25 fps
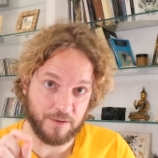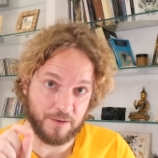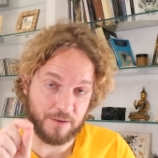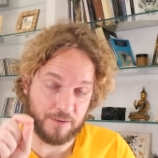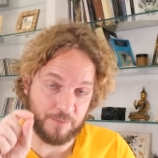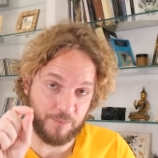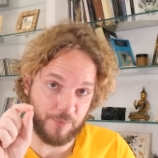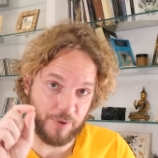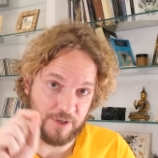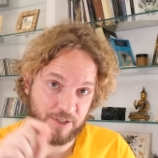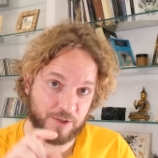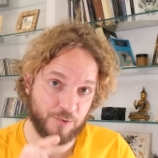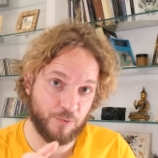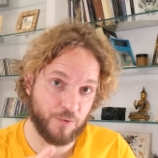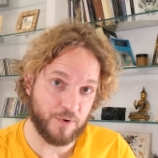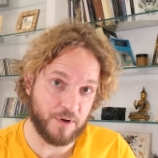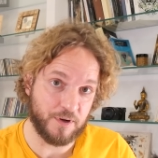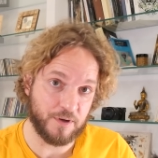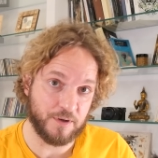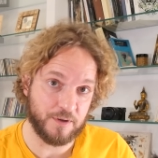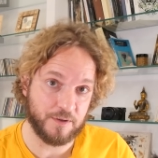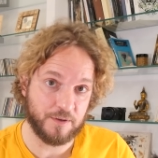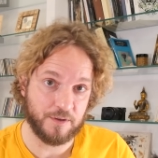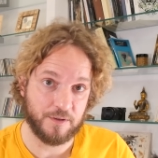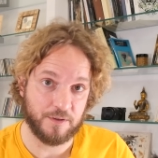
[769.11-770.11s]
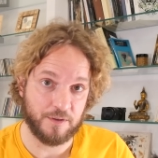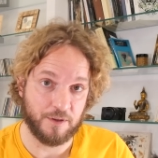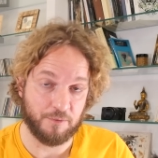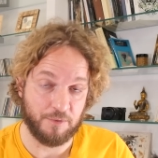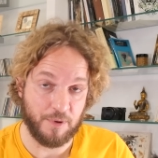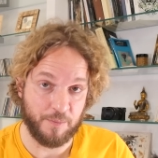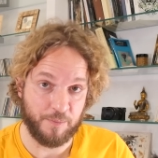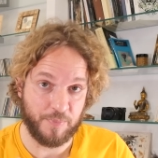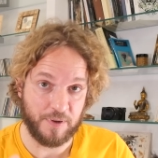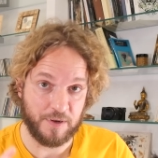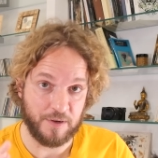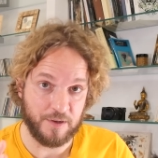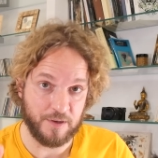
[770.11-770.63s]
The place where the
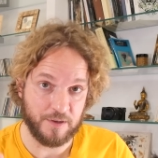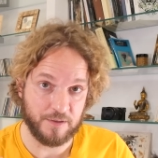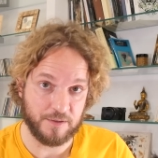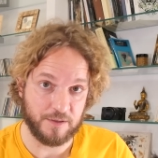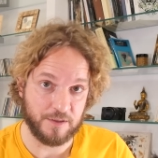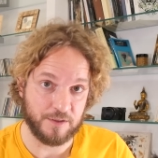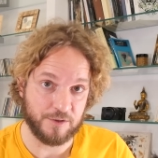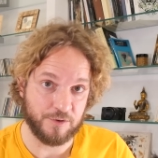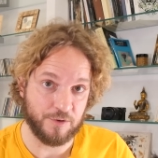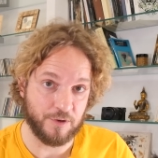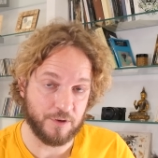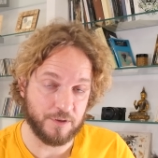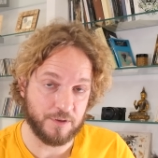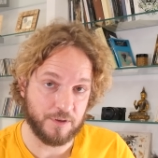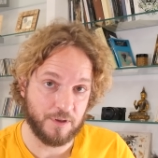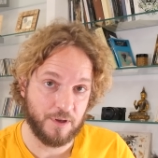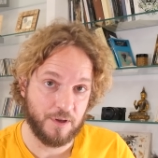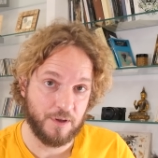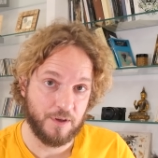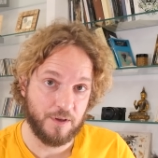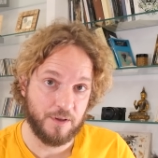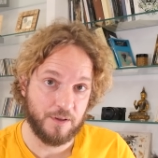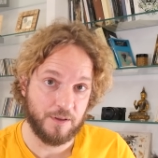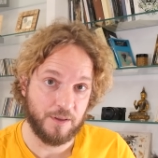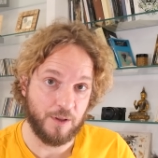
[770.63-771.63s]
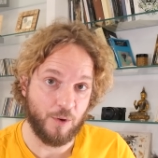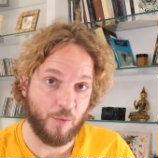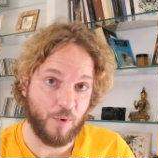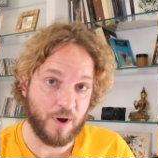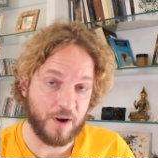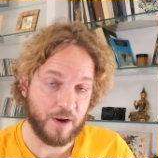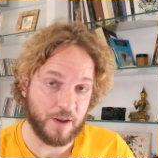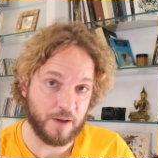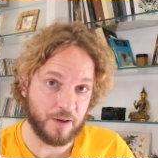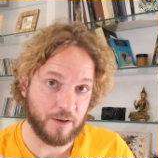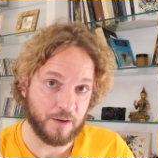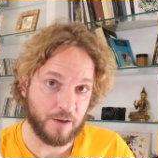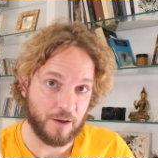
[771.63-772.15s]
red pin is is not the one
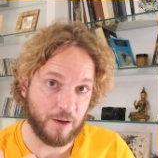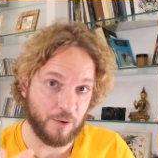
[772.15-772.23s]
I,